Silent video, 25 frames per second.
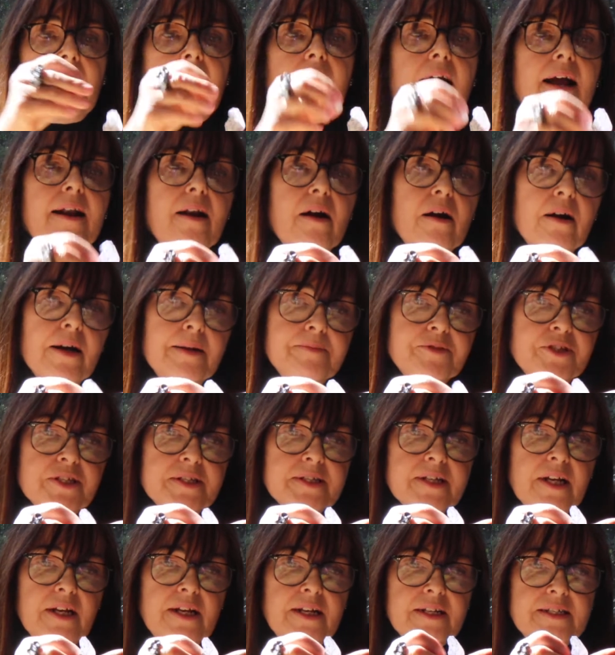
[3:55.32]
and I'm
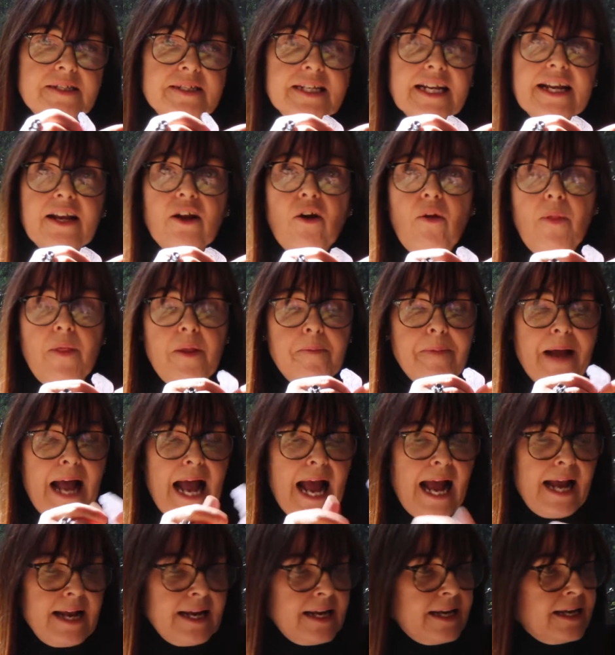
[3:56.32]
just going to stick it on the
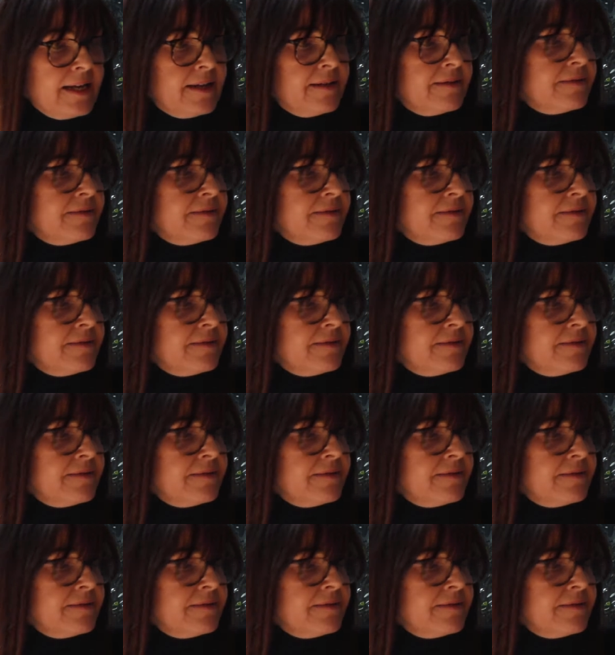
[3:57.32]
back,